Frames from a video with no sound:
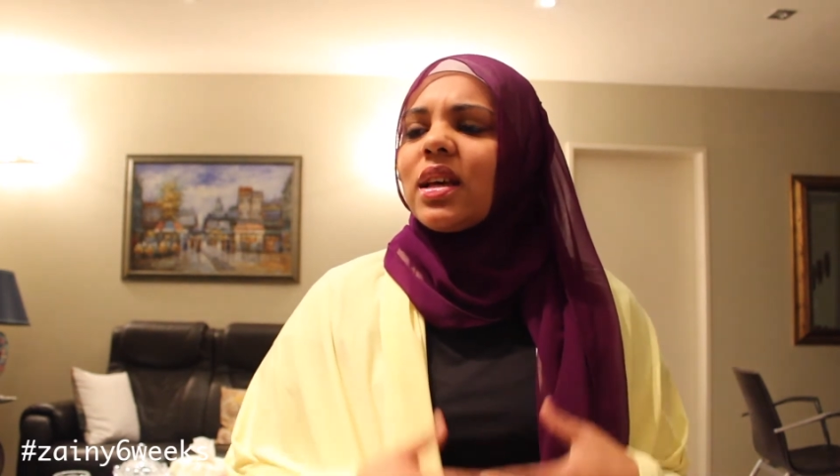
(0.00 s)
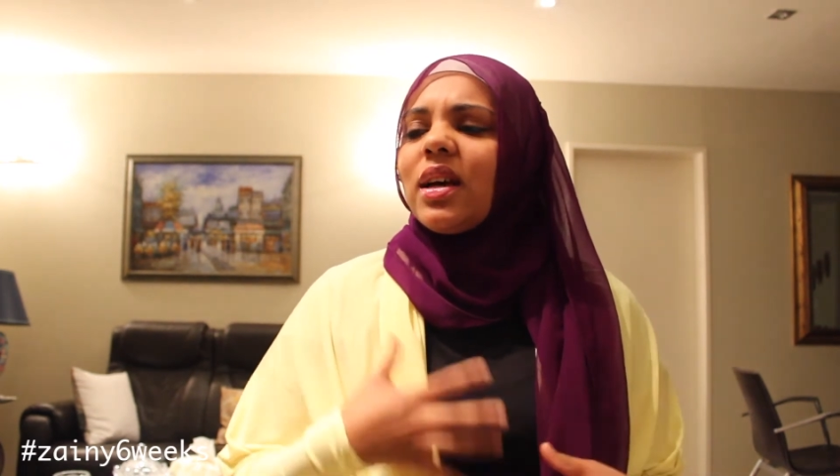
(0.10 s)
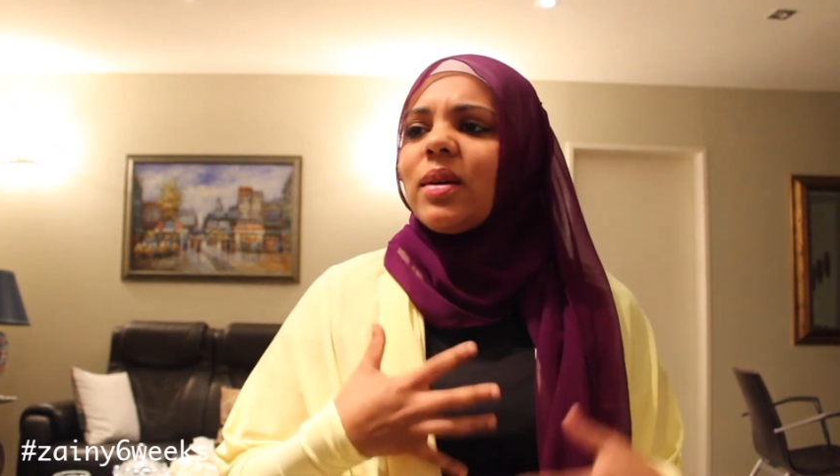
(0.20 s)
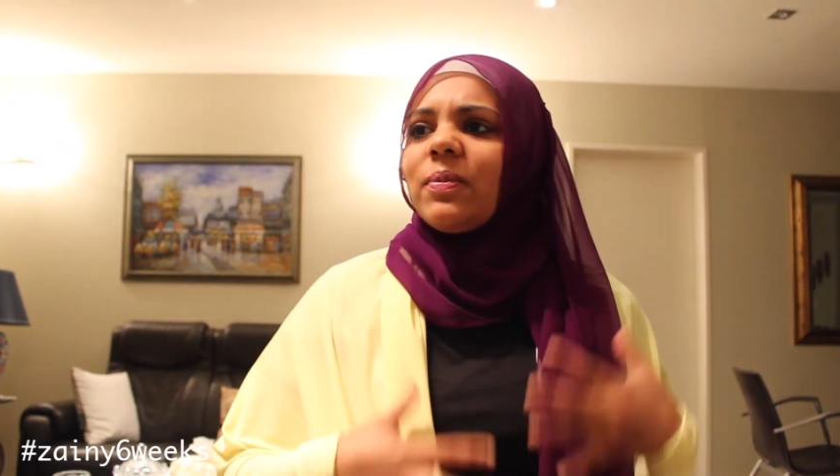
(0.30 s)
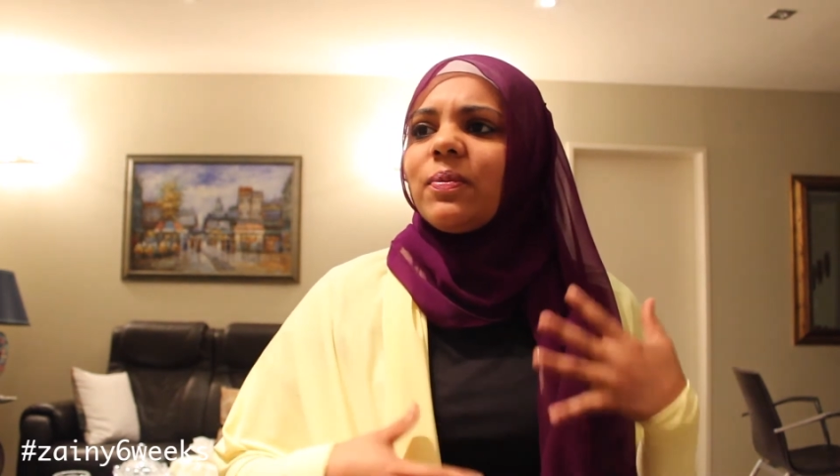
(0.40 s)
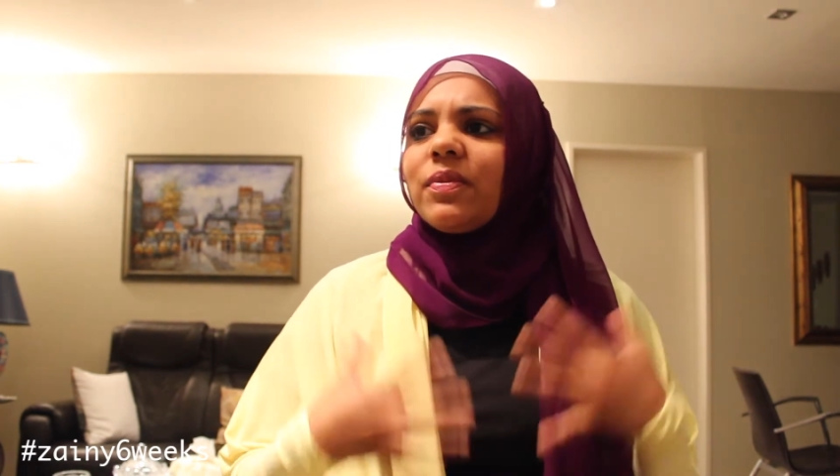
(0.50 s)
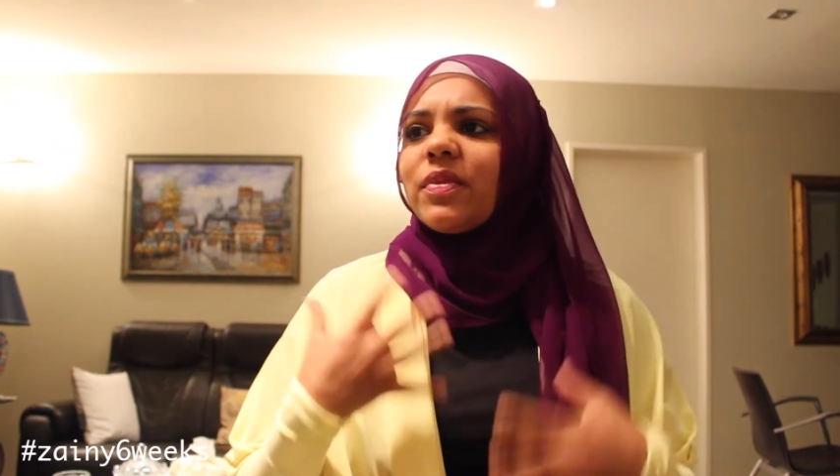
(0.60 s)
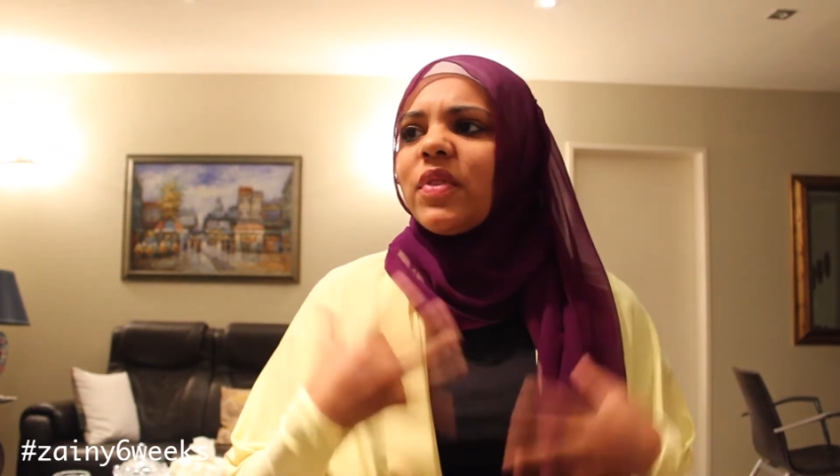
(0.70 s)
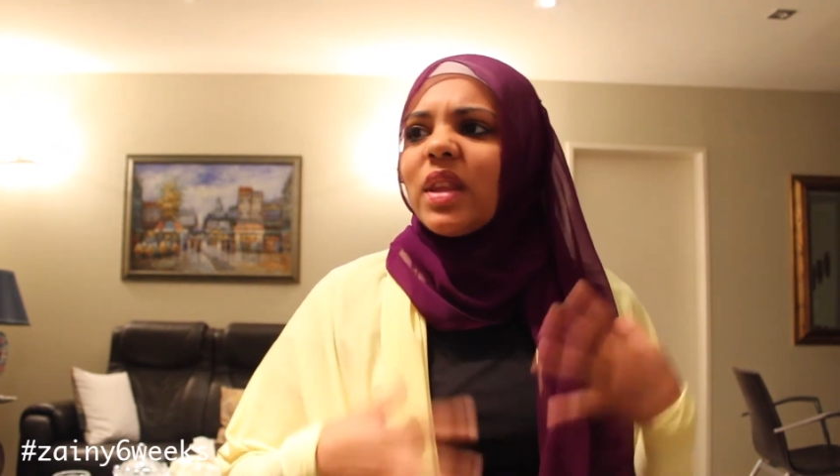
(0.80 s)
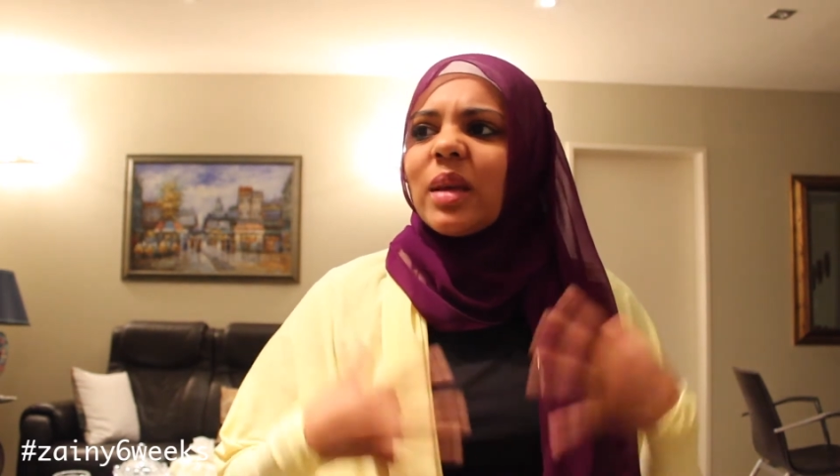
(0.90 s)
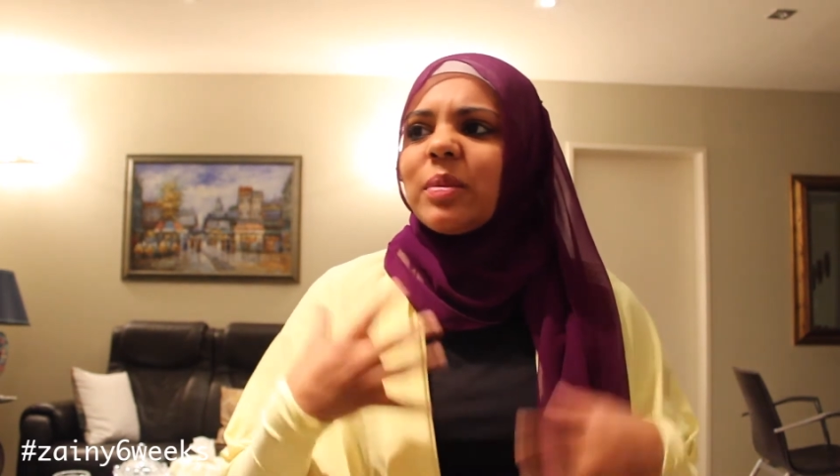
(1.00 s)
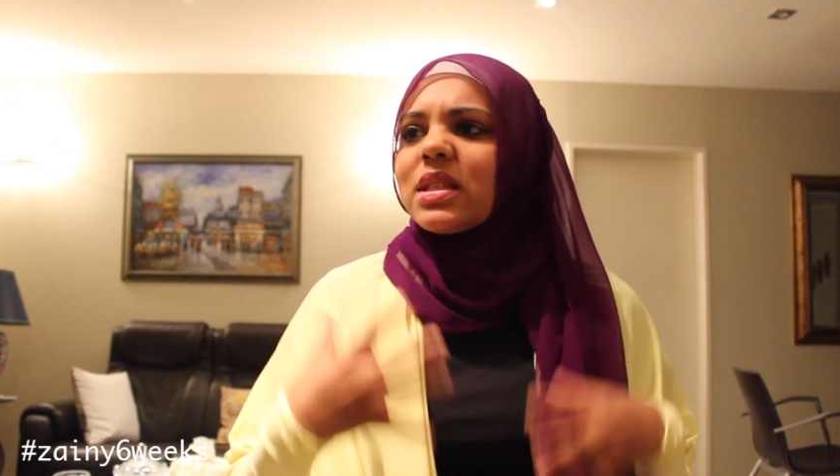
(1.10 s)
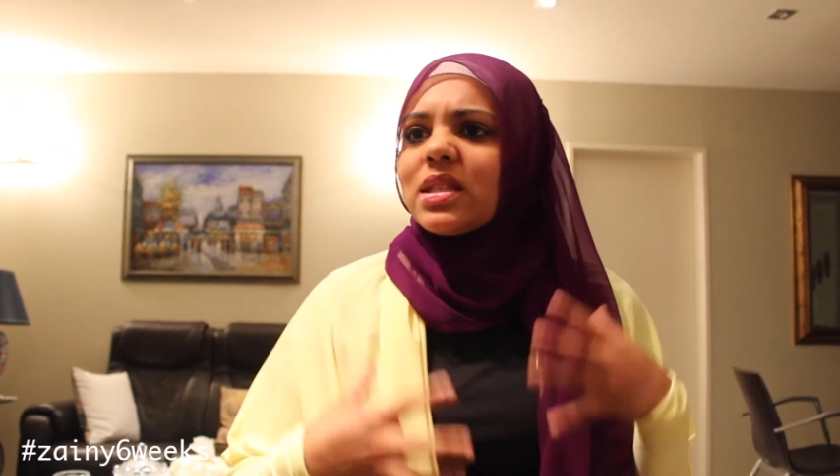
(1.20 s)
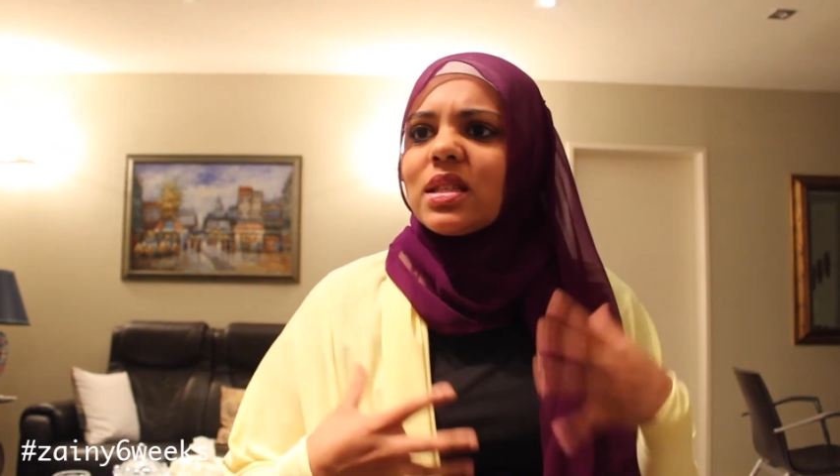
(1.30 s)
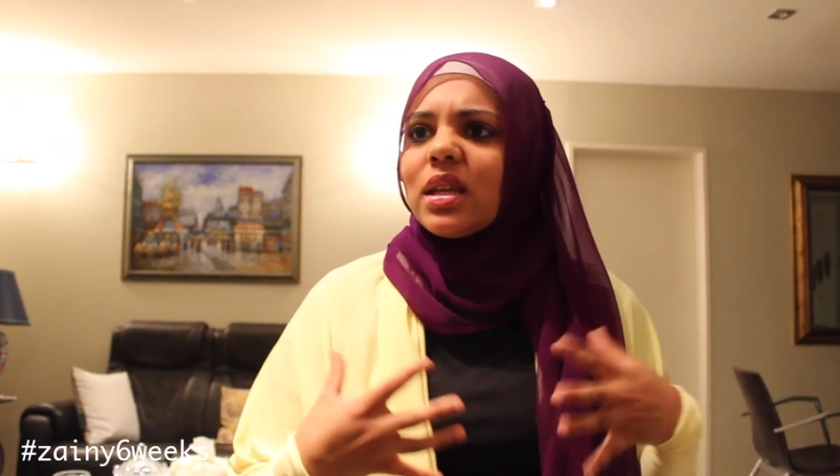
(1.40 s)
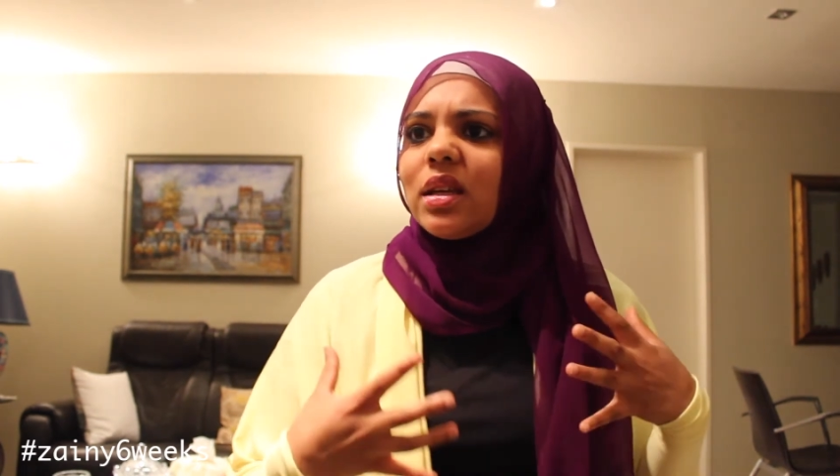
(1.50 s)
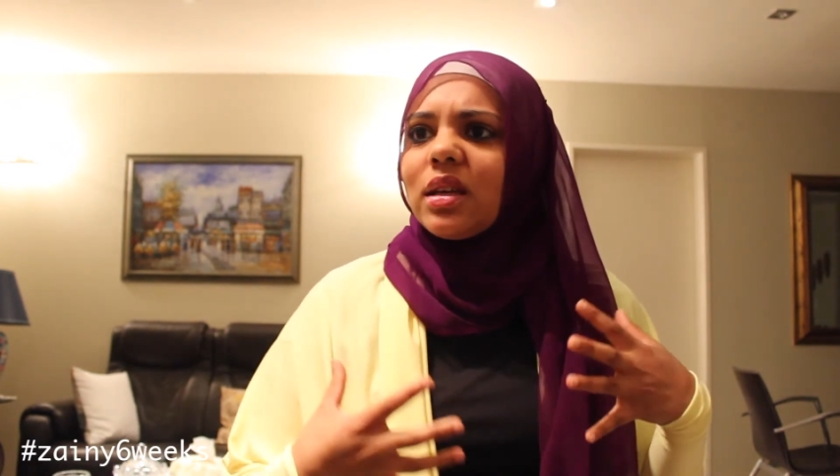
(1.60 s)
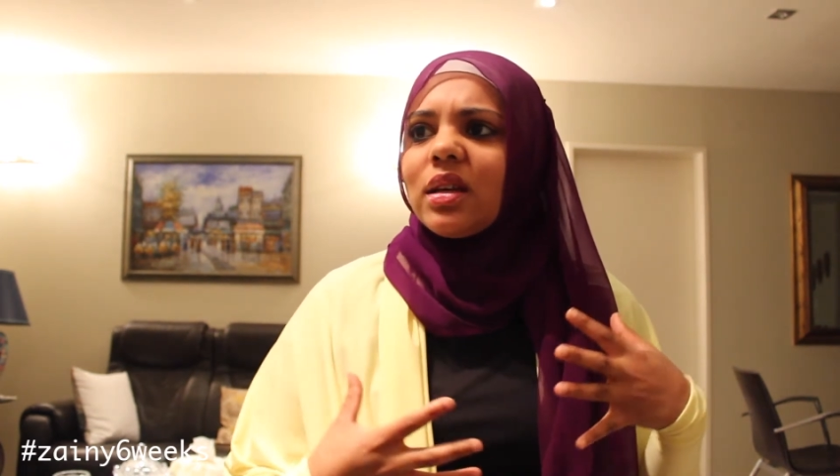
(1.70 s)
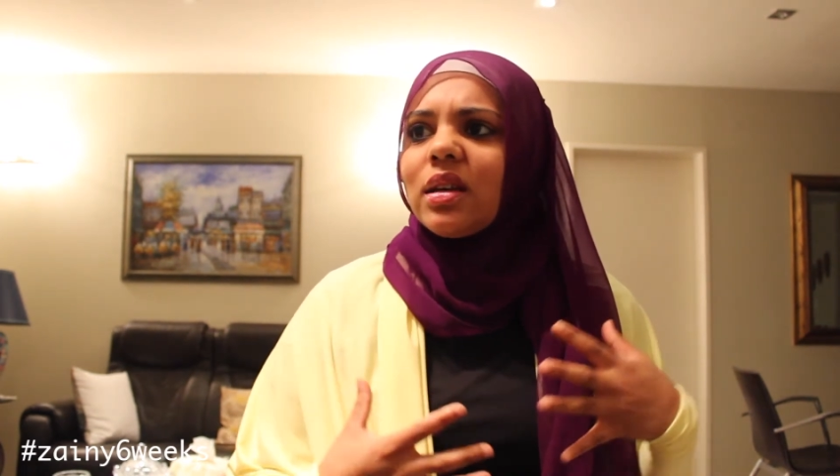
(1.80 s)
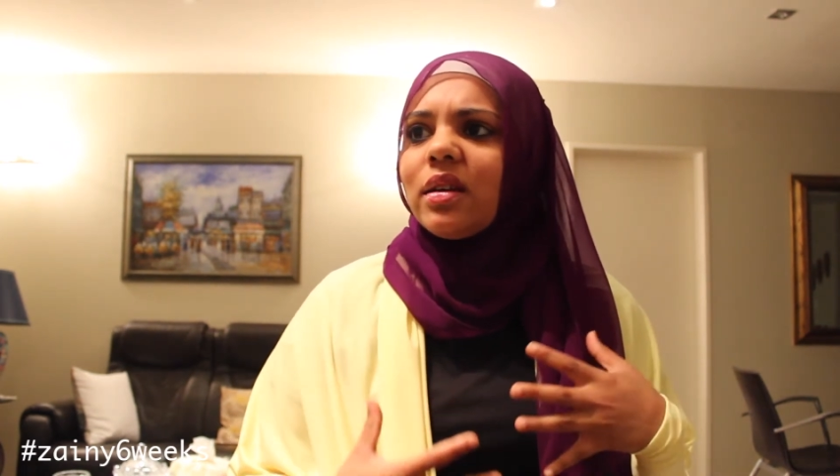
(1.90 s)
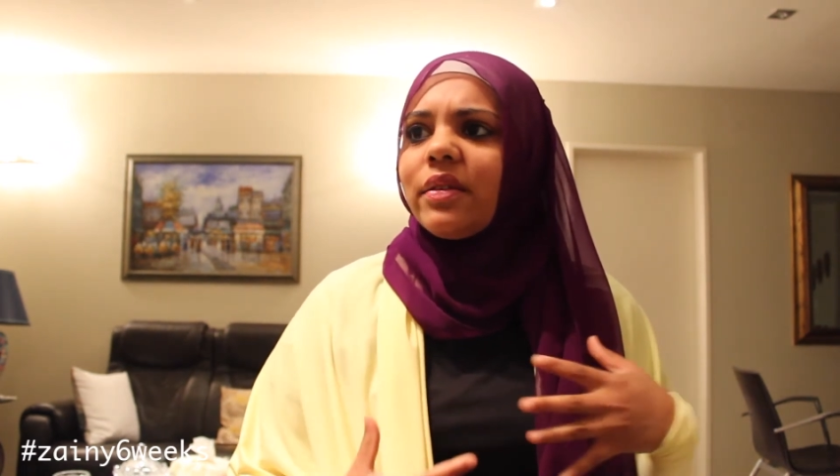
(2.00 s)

feeling a bit sick,